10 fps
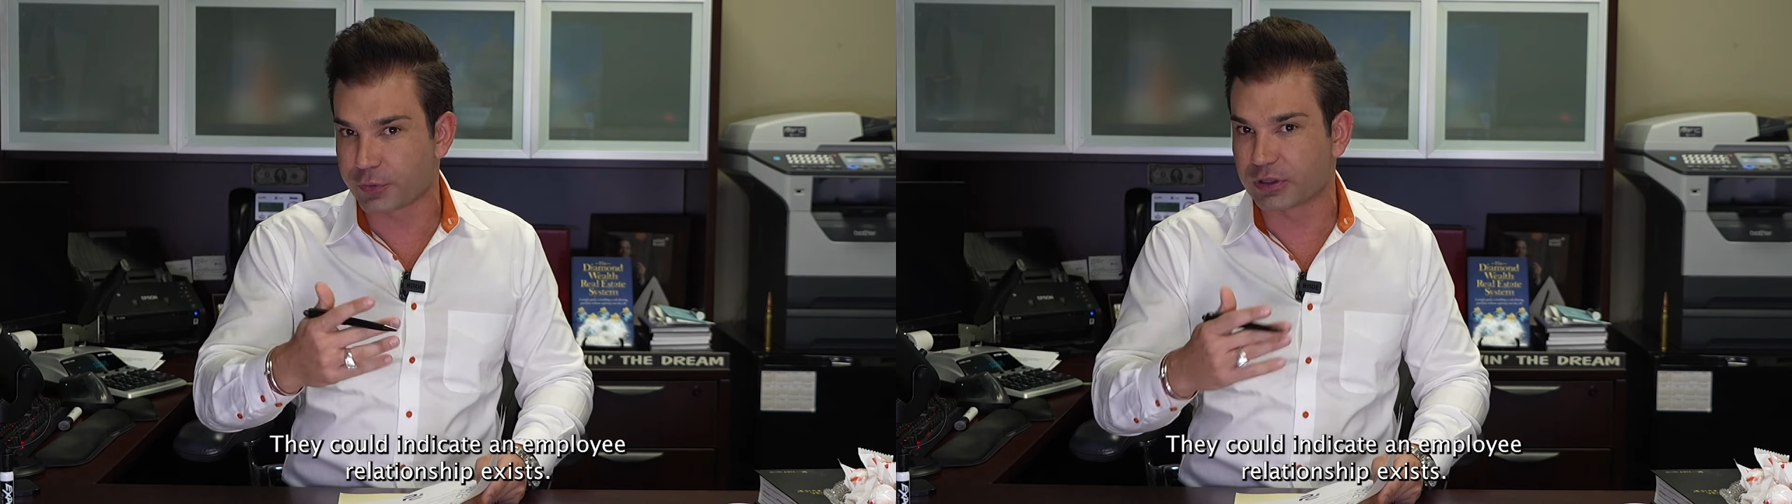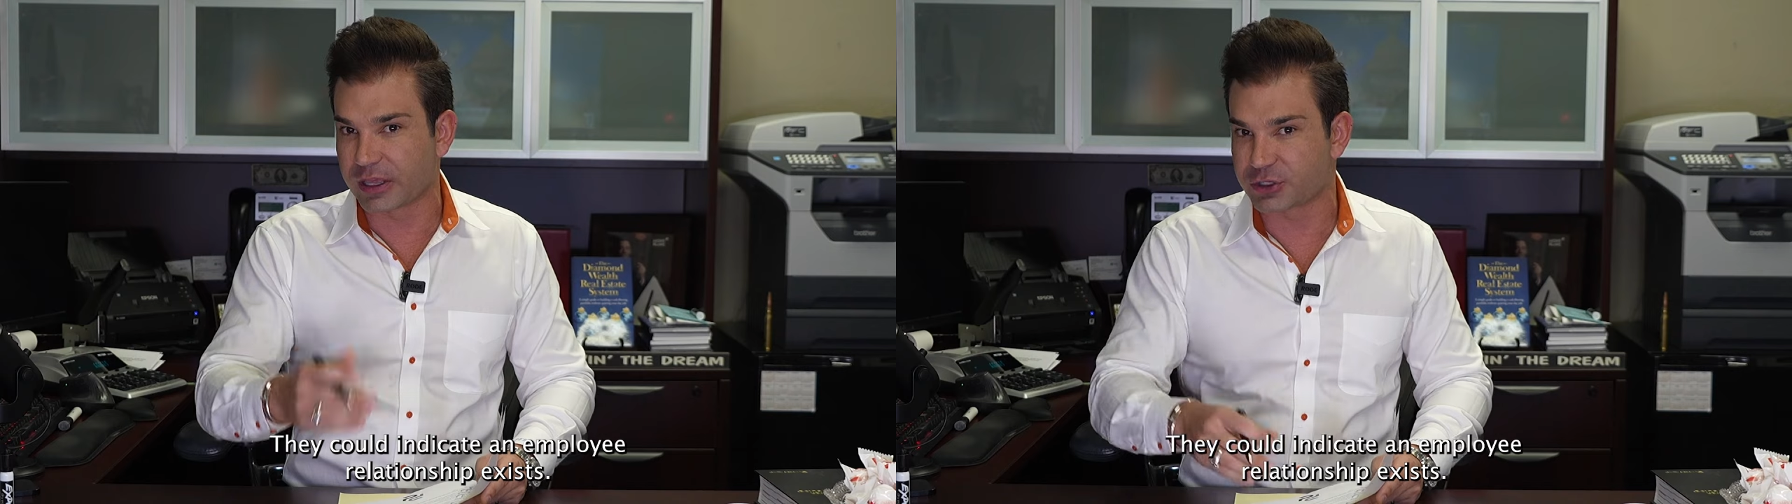
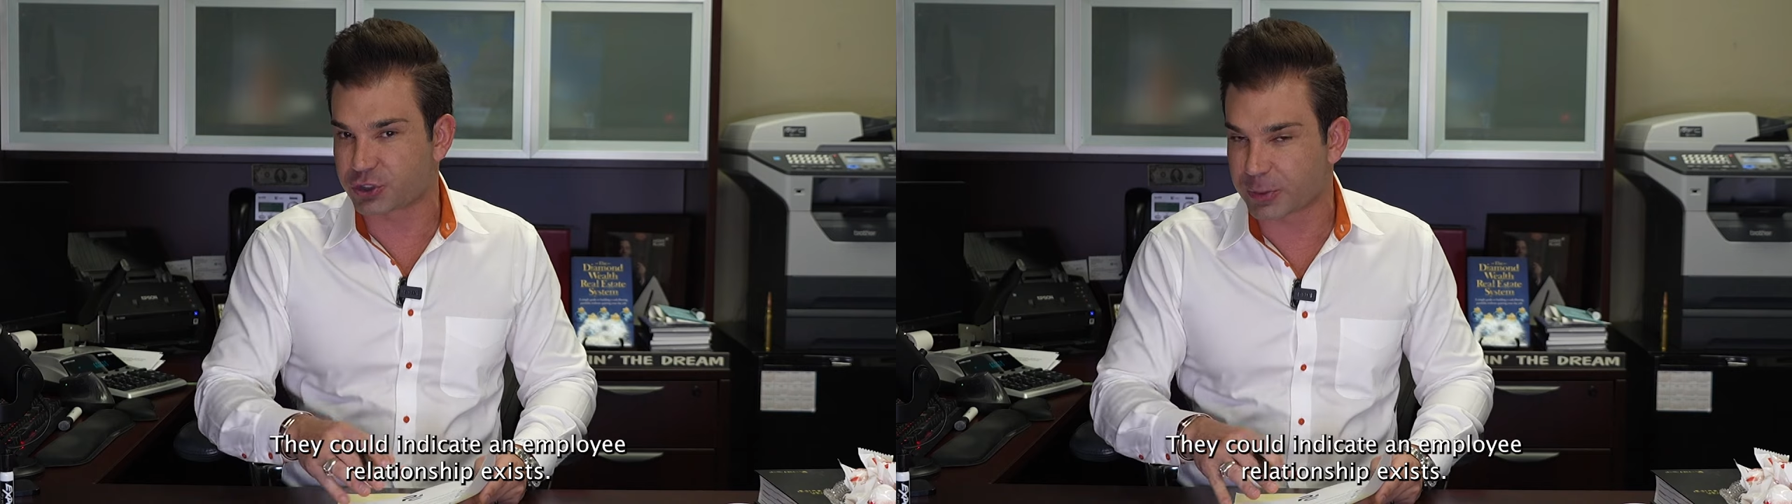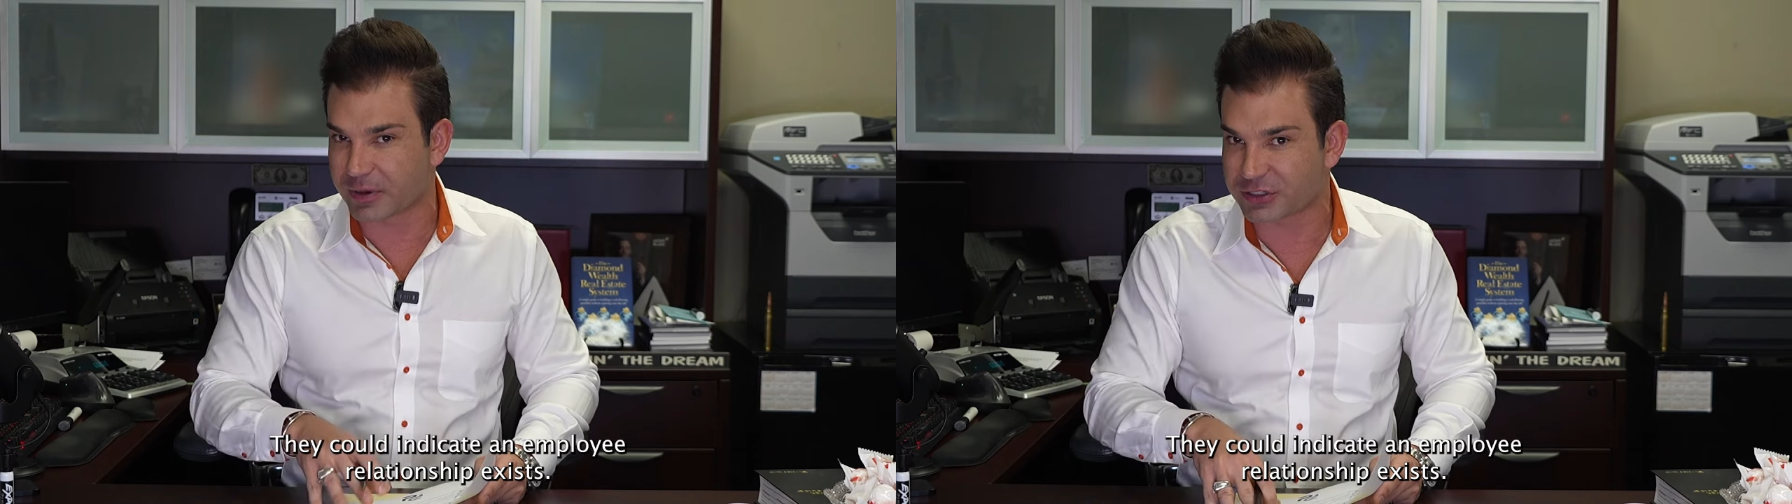
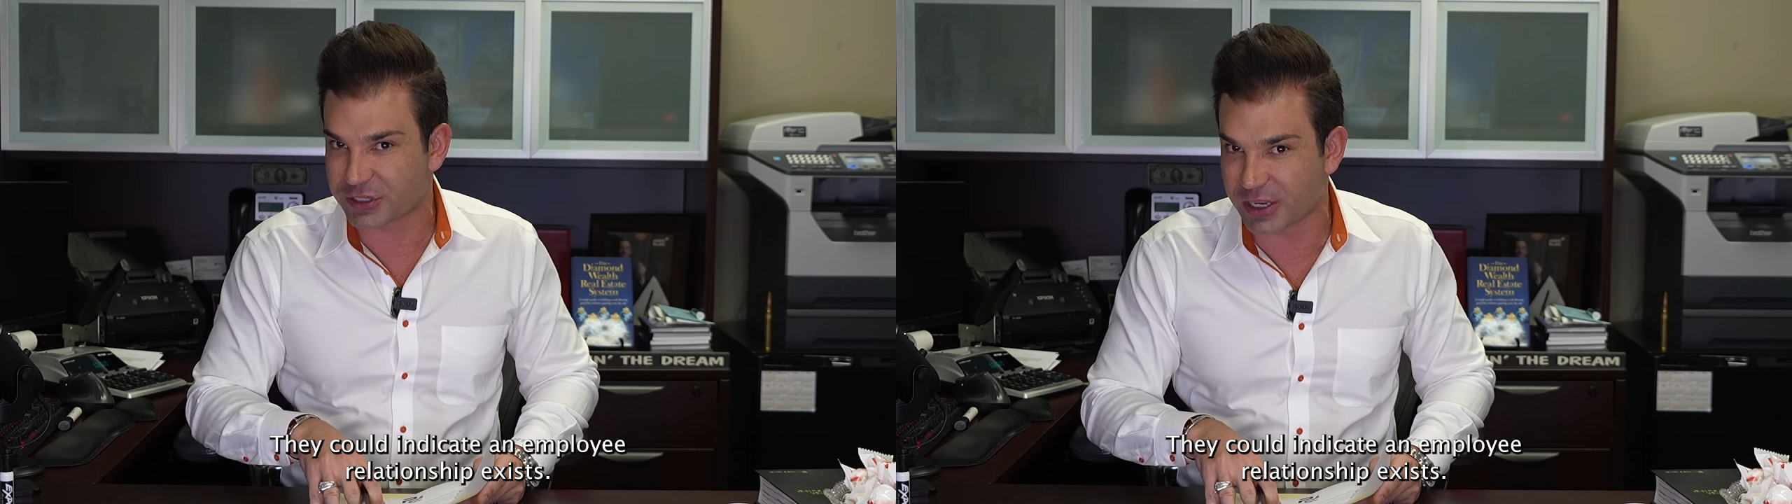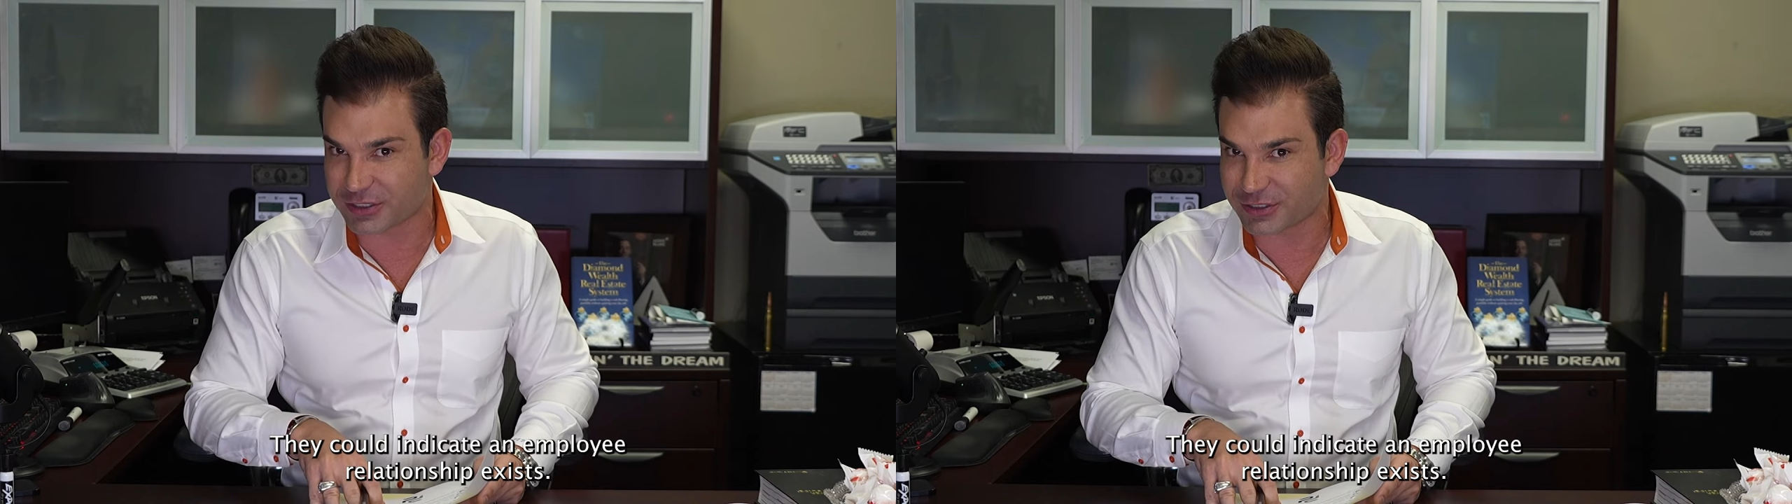relationship
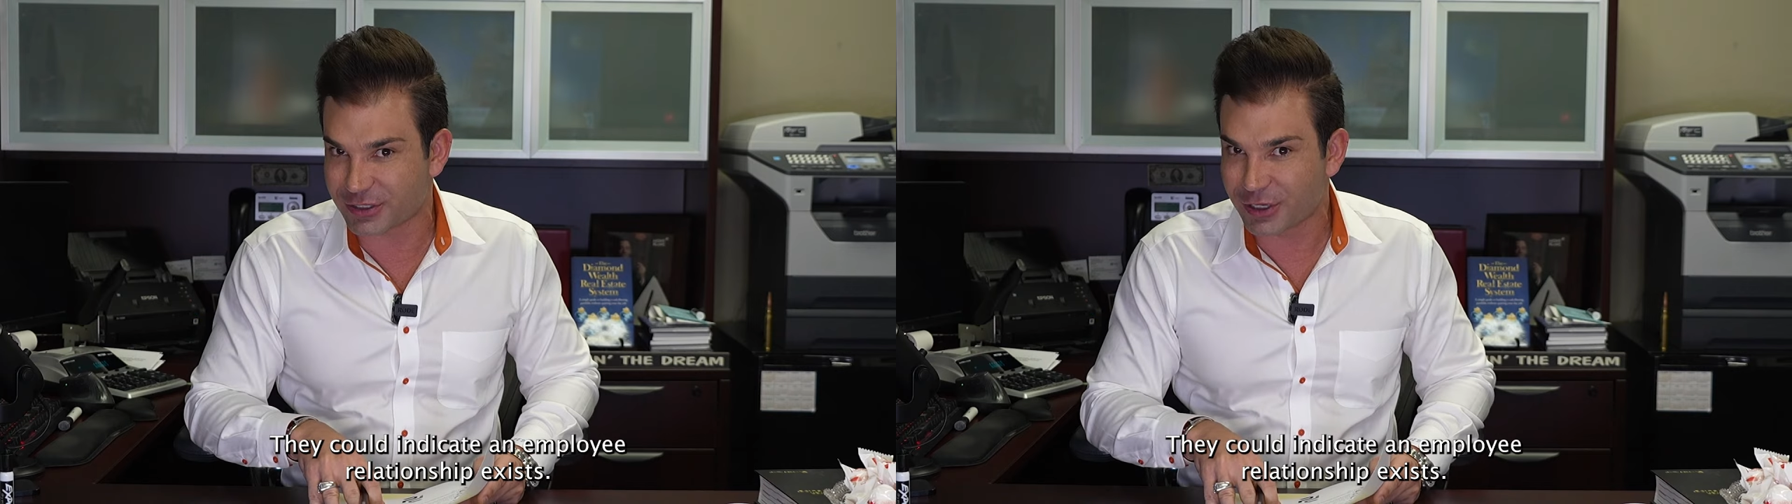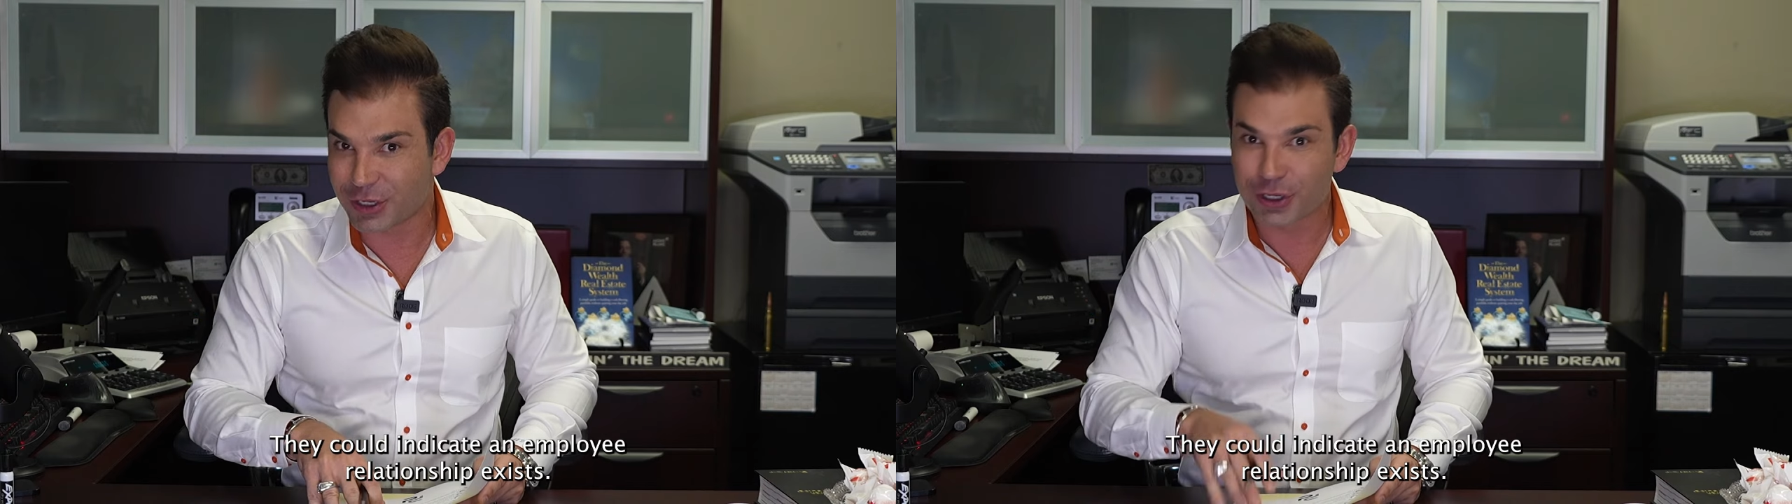exists.